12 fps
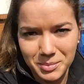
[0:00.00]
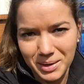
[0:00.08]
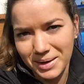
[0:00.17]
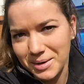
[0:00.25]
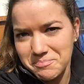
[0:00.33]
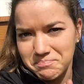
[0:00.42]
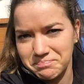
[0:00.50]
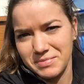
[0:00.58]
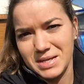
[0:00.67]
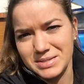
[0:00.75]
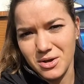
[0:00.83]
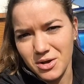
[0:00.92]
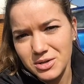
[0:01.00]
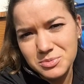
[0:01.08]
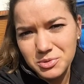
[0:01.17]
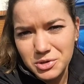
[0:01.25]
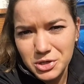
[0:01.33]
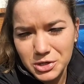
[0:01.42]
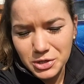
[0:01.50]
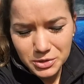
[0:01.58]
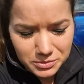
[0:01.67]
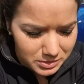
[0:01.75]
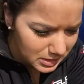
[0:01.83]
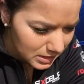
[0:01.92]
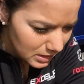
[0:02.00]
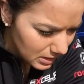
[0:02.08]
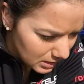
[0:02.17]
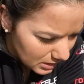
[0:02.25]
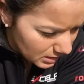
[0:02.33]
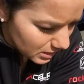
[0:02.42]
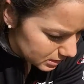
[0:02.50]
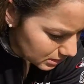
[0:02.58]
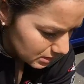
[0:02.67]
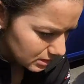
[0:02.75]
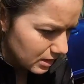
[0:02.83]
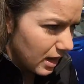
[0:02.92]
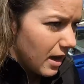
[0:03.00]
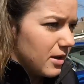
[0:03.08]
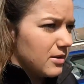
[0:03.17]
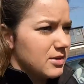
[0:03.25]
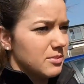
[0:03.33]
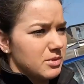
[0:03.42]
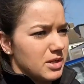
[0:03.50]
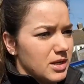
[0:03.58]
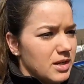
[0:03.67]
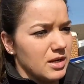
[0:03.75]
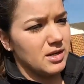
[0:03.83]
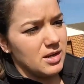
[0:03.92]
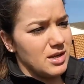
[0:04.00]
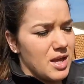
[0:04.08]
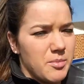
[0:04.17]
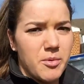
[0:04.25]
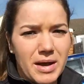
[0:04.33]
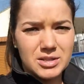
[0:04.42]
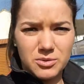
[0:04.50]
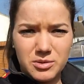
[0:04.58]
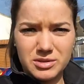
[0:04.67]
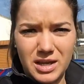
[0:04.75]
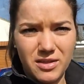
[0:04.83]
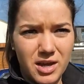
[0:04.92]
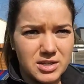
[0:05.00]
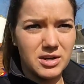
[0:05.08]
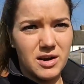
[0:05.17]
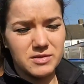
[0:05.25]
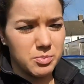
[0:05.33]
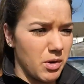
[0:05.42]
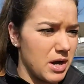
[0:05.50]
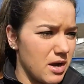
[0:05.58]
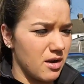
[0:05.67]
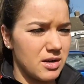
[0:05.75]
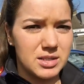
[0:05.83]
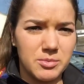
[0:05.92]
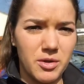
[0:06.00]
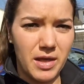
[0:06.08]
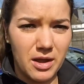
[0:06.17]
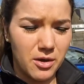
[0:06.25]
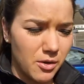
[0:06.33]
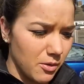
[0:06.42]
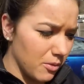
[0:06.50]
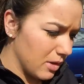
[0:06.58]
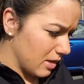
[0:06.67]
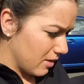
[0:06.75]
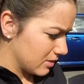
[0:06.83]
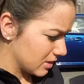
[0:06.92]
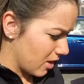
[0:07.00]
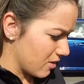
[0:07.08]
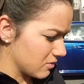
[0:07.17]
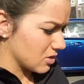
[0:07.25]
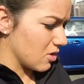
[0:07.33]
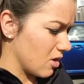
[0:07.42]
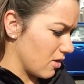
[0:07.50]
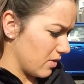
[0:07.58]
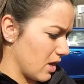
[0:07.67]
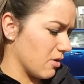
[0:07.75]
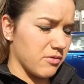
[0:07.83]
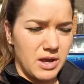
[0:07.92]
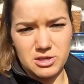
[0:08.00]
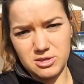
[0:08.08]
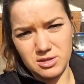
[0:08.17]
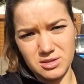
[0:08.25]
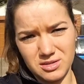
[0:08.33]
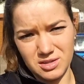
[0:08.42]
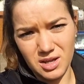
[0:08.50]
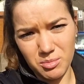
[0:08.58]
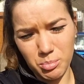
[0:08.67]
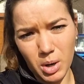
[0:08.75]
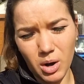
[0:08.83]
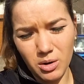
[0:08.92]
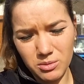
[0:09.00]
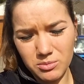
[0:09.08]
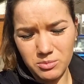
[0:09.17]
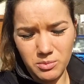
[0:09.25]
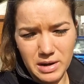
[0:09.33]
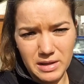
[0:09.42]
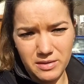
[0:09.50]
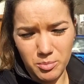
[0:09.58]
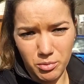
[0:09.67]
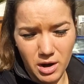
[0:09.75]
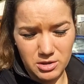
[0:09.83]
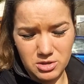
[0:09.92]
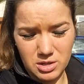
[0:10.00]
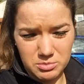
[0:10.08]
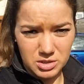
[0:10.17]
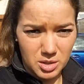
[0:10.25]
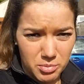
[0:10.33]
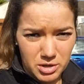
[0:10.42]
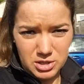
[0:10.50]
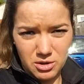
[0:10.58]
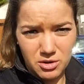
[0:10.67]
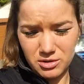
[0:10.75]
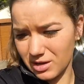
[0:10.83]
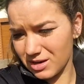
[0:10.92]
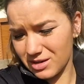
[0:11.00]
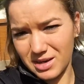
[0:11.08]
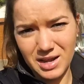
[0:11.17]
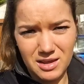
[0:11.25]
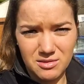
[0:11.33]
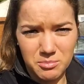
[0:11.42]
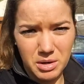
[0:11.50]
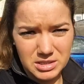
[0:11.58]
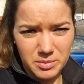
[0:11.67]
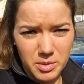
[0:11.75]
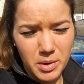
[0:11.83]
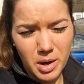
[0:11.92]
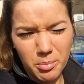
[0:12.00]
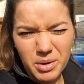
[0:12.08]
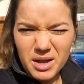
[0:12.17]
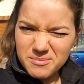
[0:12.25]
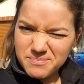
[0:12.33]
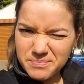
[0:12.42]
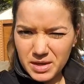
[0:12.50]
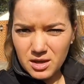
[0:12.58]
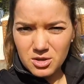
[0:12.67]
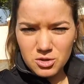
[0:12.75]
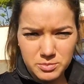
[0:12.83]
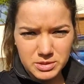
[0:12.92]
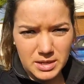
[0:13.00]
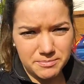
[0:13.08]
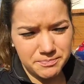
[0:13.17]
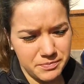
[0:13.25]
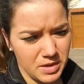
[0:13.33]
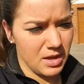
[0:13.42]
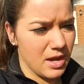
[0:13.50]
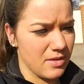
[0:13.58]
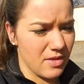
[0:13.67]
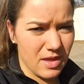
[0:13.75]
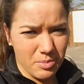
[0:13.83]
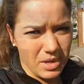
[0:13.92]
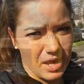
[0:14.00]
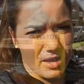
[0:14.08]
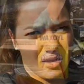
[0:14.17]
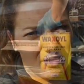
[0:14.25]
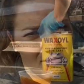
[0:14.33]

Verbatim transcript: but it's cars what can you do yeah so I'm just gonna get my wax oil together I don't have a spray gun because I'm not that cool so I've just got the old-fashioned pot with a brush I'm just gonna brush it on underneath it might take me a while but job done and then that'll be it